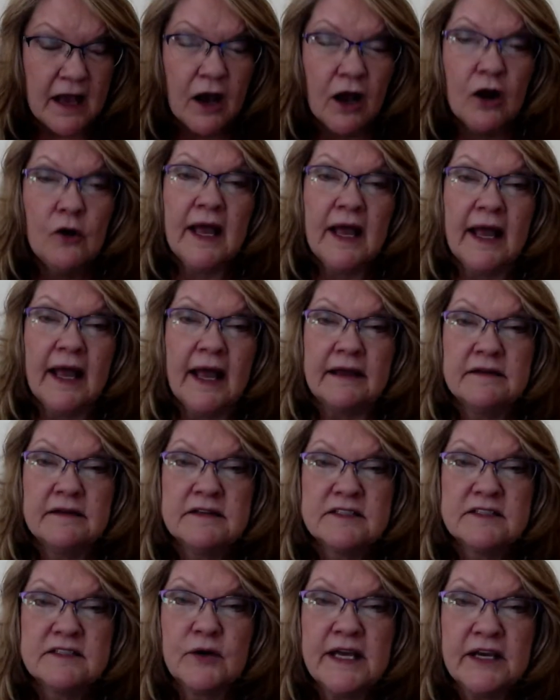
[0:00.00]
Okay,
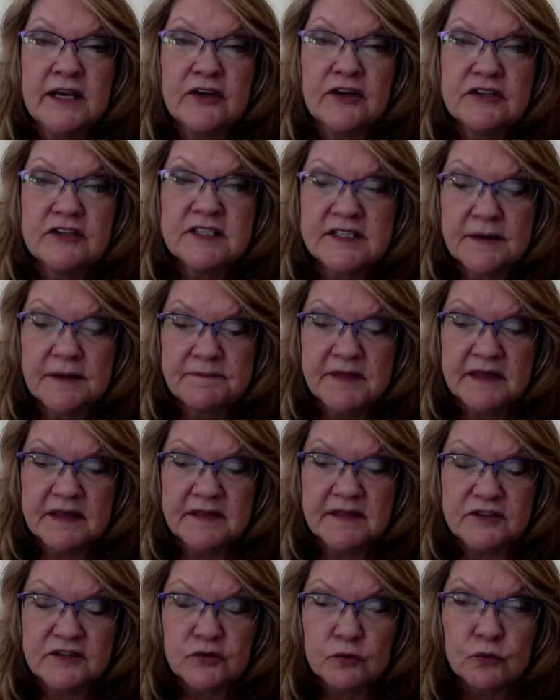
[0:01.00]
so here's something
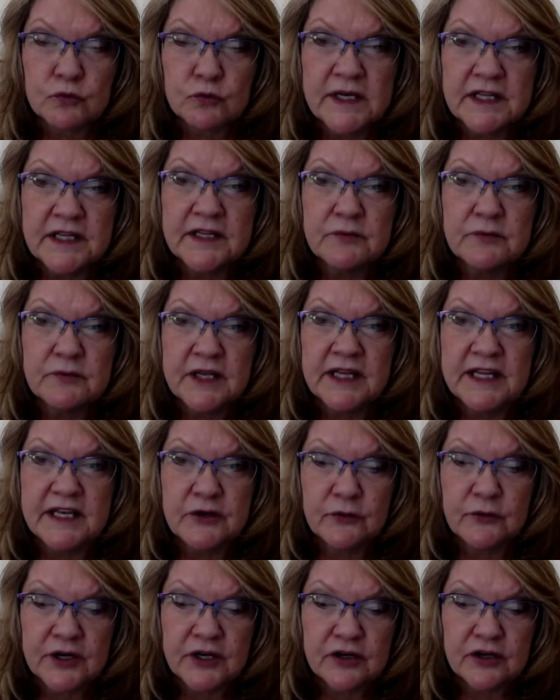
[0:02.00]
that's really, really
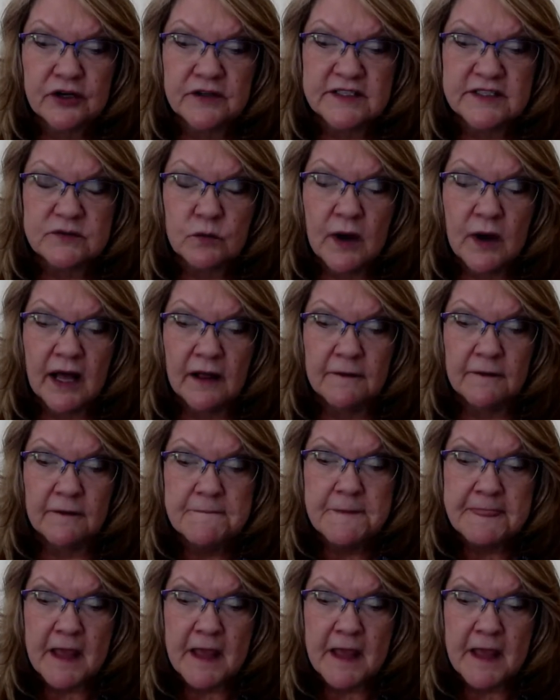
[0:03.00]
critical as well.